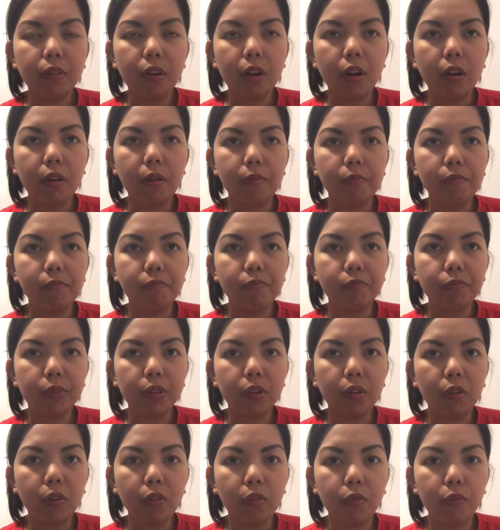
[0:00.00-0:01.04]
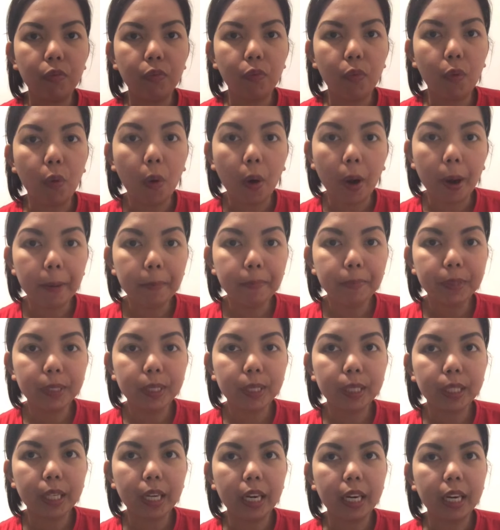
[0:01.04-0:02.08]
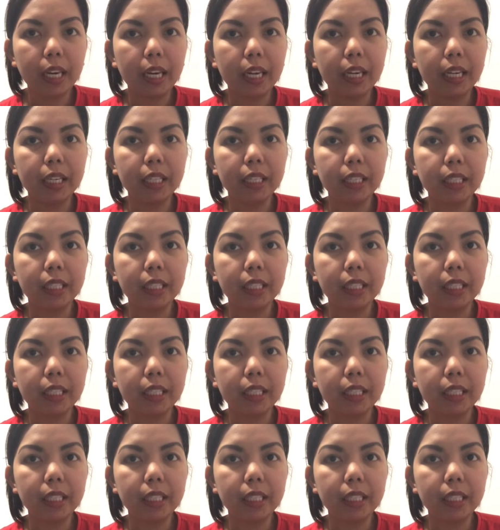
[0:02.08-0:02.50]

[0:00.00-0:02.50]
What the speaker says: of forms. Then I